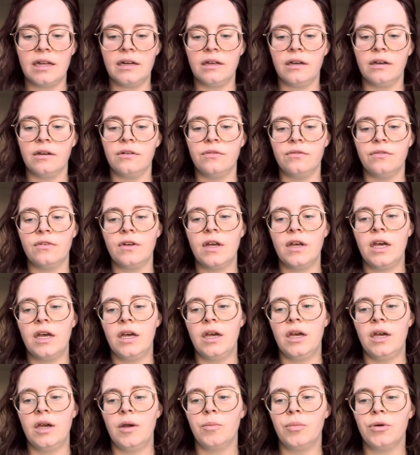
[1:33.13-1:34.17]
of
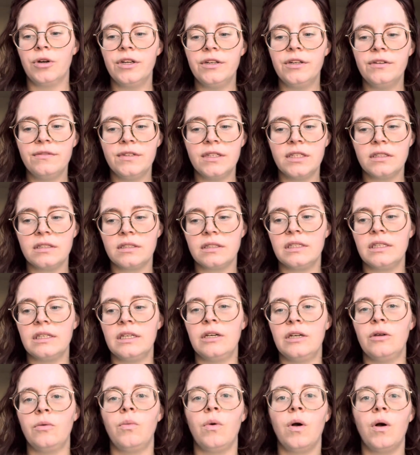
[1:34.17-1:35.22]

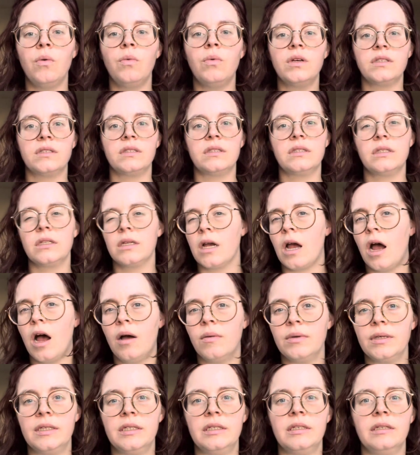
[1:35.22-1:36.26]
previously what was the
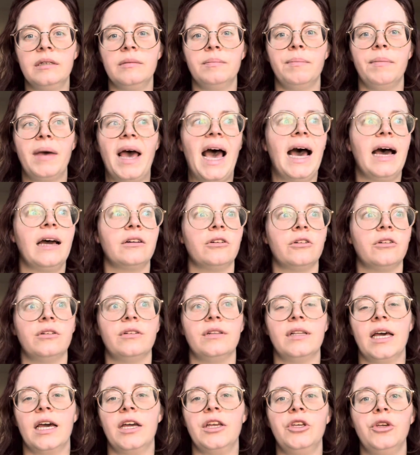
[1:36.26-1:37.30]
common
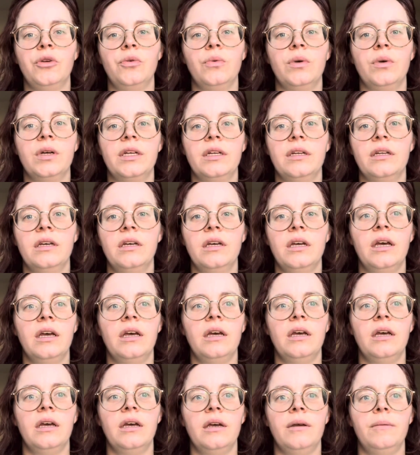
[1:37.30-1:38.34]
pattern that you would
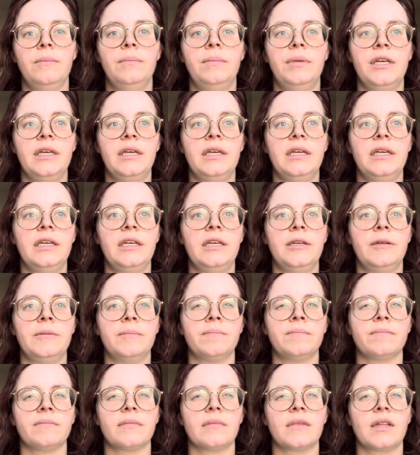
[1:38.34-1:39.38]
be
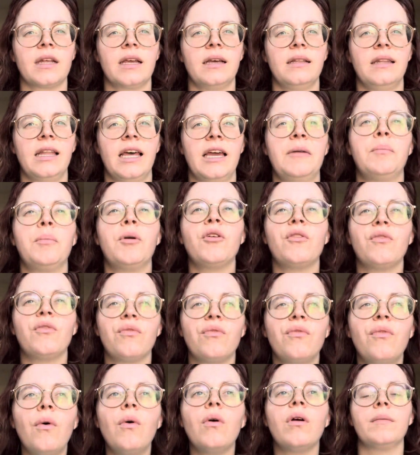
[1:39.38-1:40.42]
like
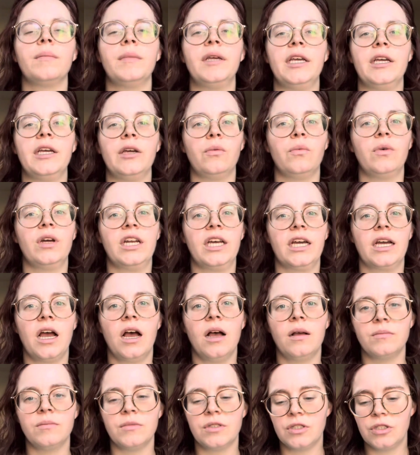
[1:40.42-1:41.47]
performing when it
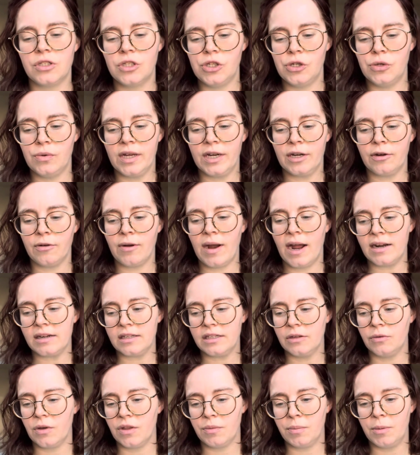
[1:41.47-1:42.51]
comes to
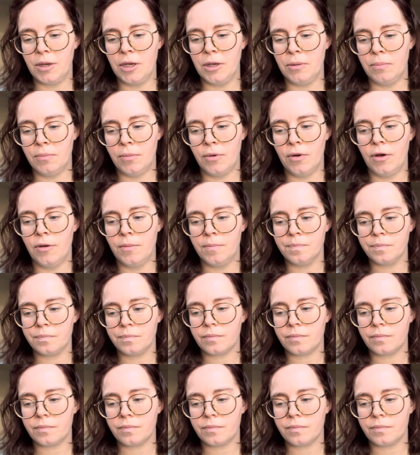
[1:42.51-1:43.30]
interacting with people.